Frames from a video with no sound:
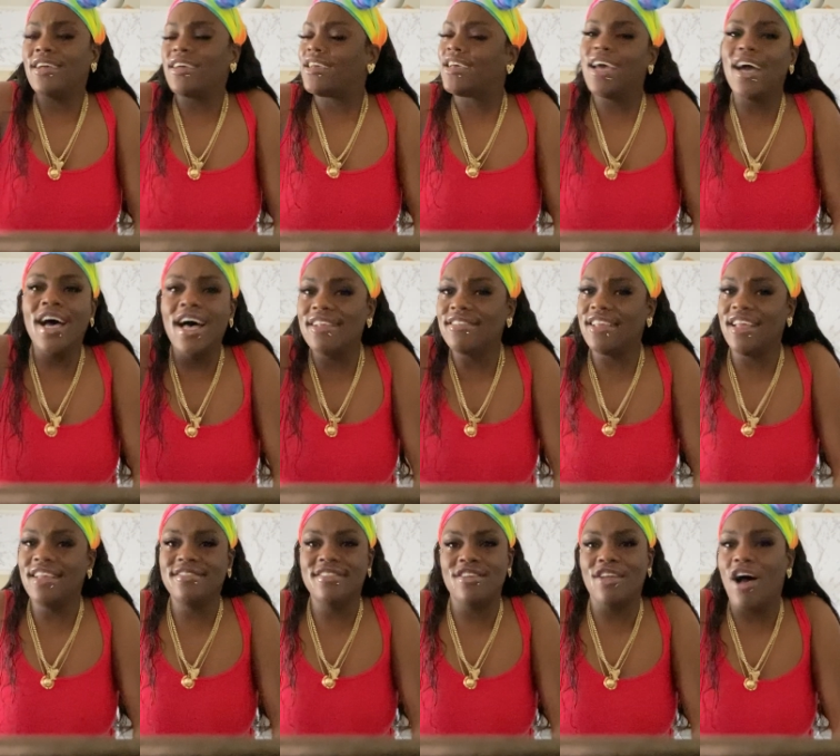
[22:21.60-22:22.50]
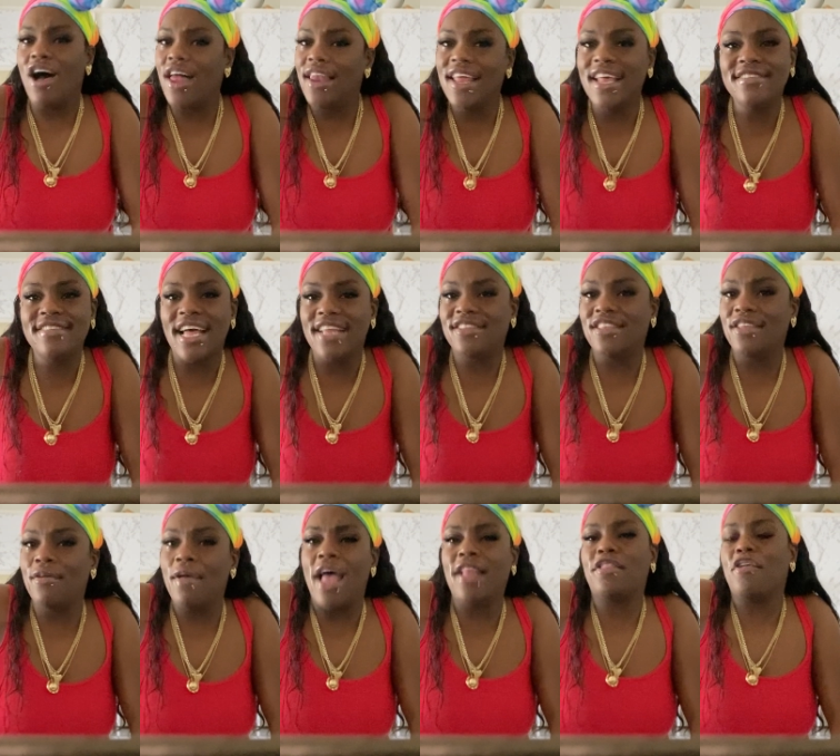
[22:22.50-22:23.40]
cousins and all this at
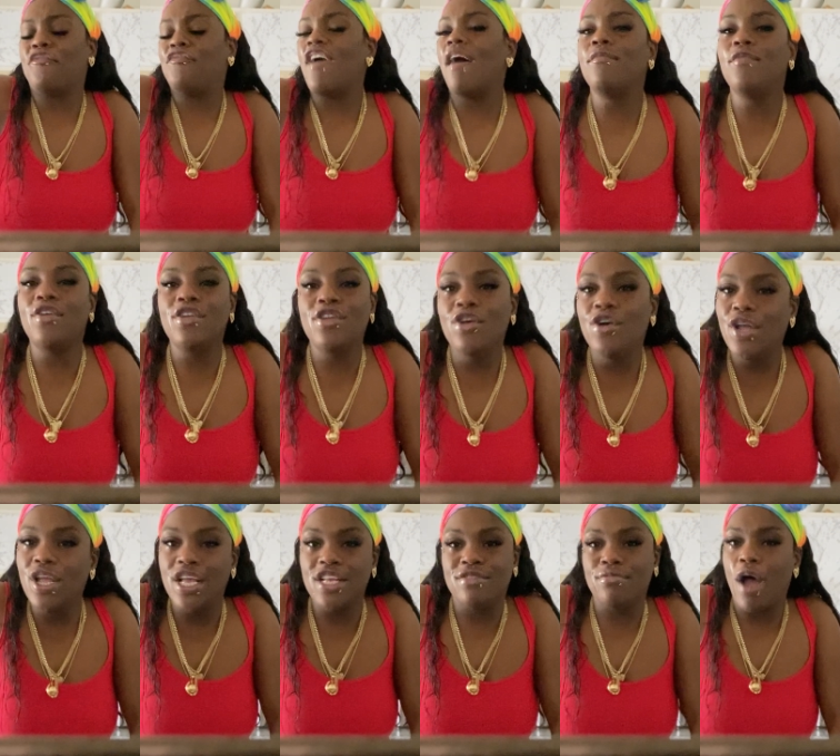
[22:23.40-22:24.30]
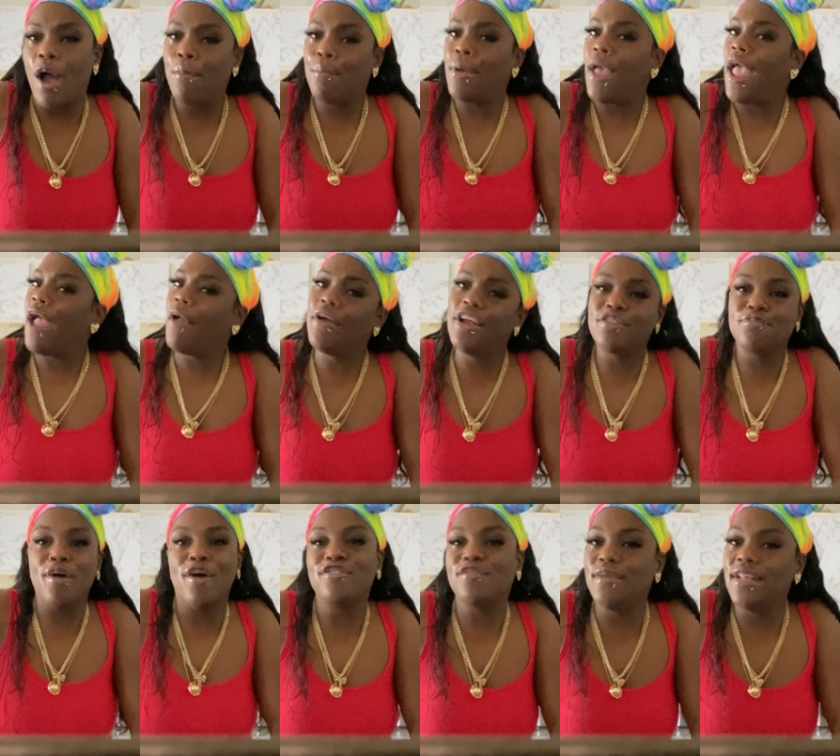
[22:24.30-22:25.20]
the at the family reunions. Our parents
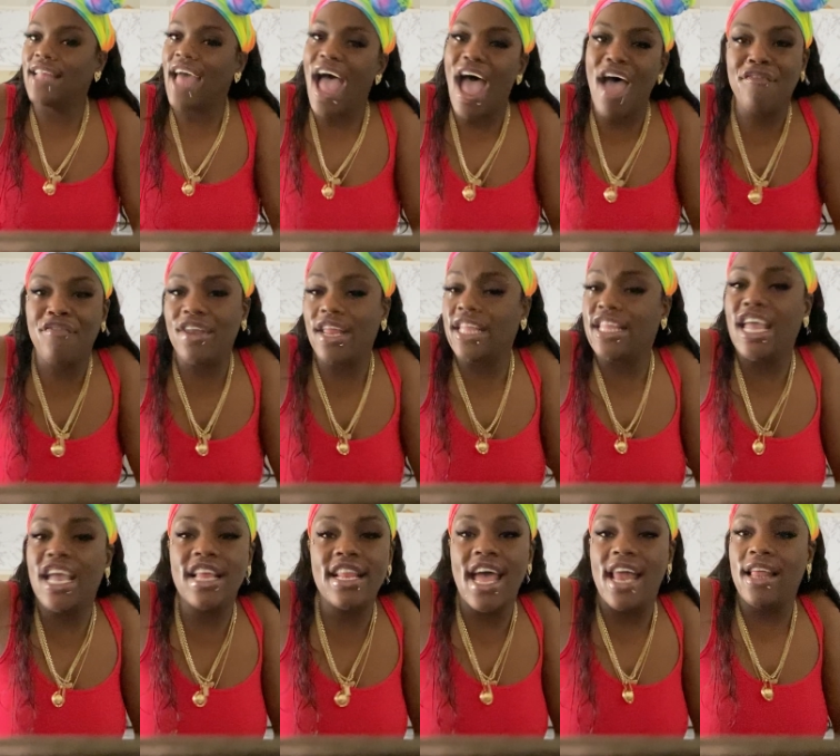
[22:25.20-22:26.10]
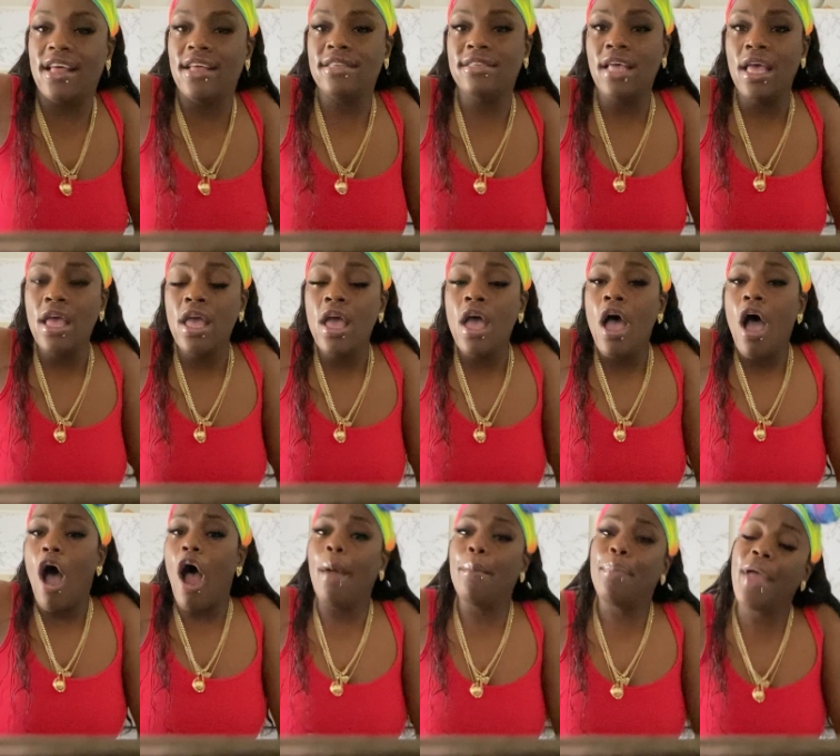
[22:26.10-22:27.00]
supposed to be laughing and giggling at us.
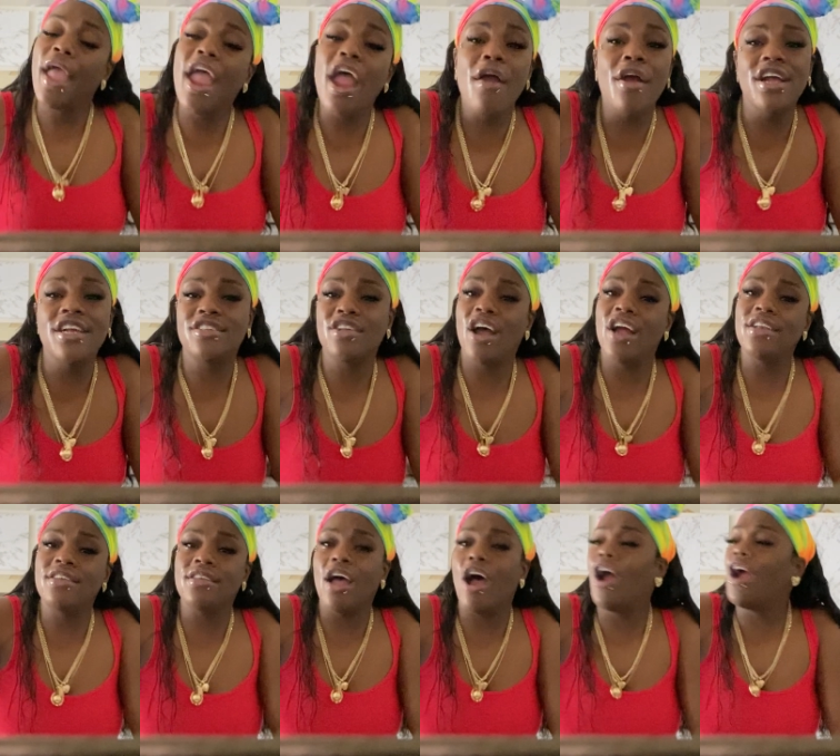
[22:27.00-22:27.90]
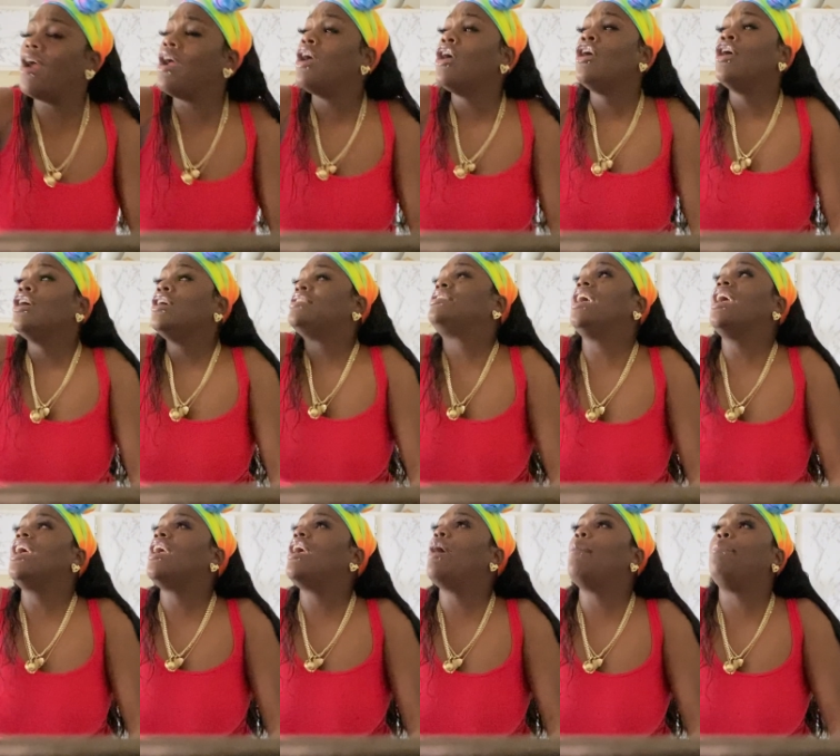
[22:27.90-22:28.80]
Our parents are, are
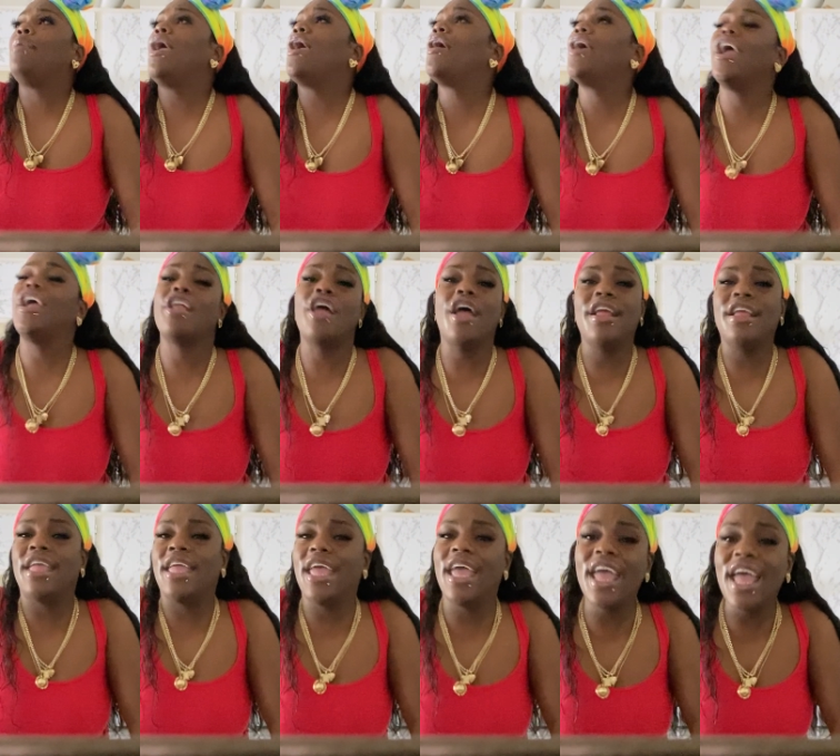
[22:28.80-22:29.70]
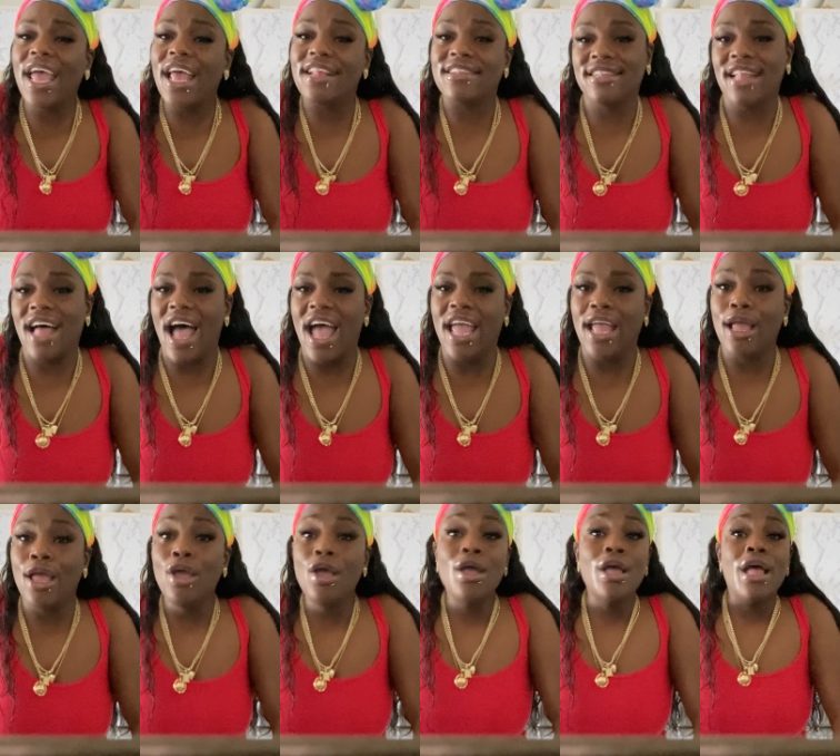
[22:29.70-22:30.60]
sitting here burying our kids.
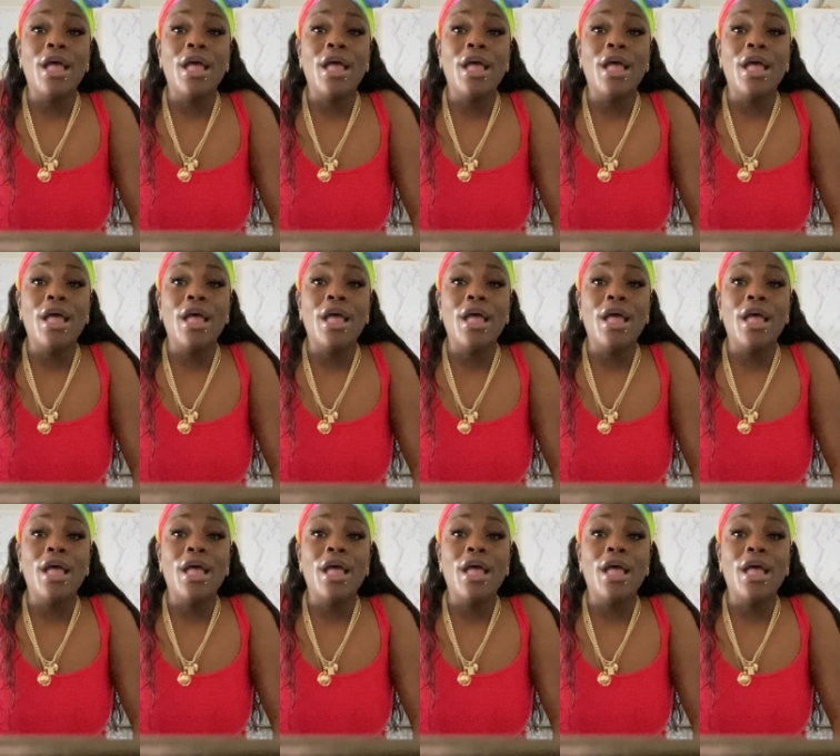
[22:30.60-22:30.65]
Like,